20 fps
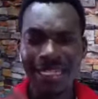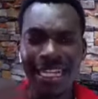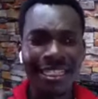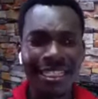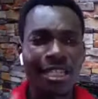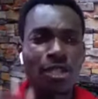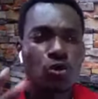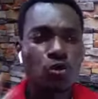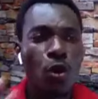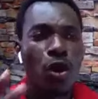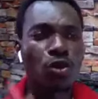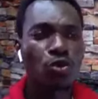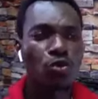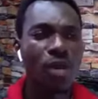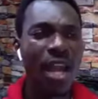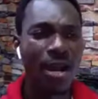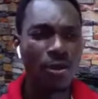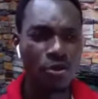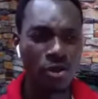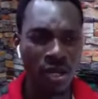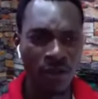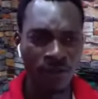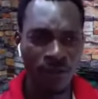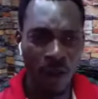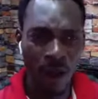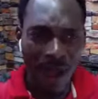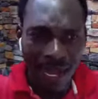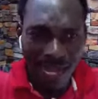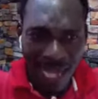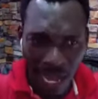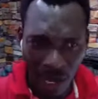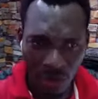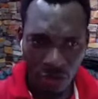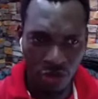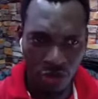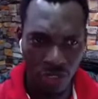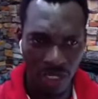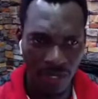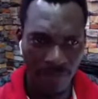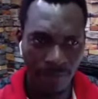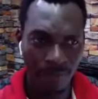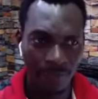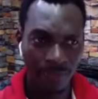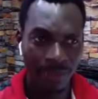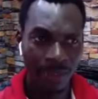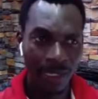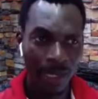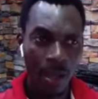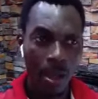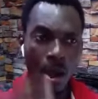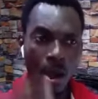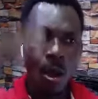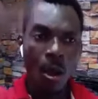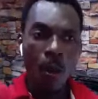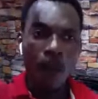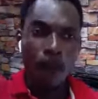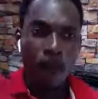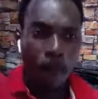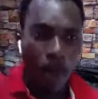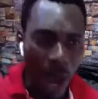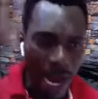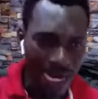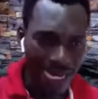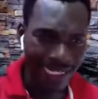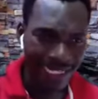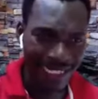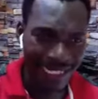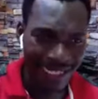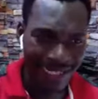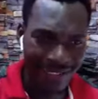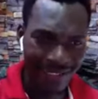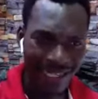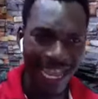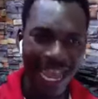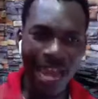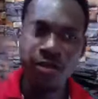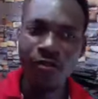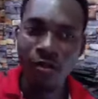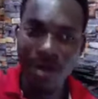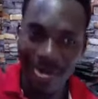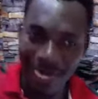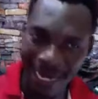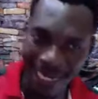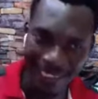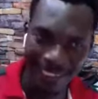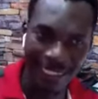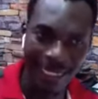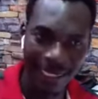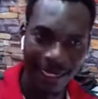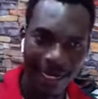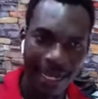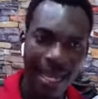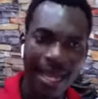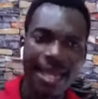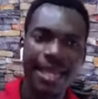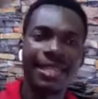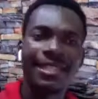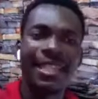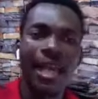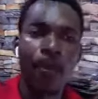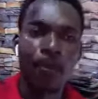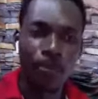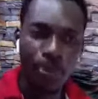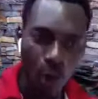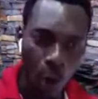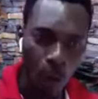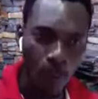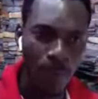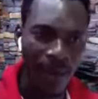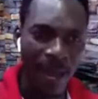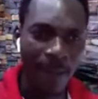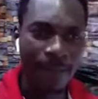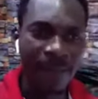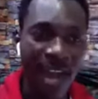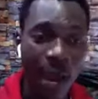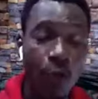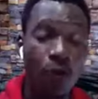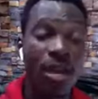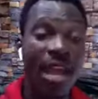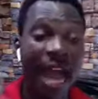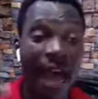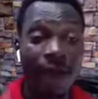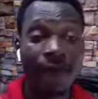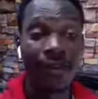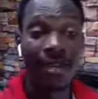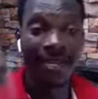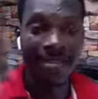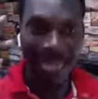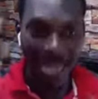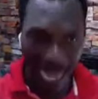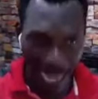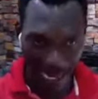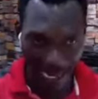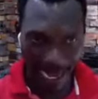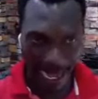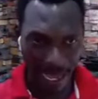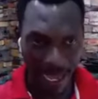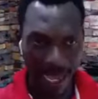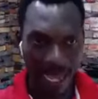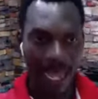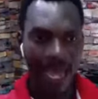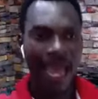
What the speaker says: This is what we are doing for our country. Politics and religion is the problem that we have in Ghana.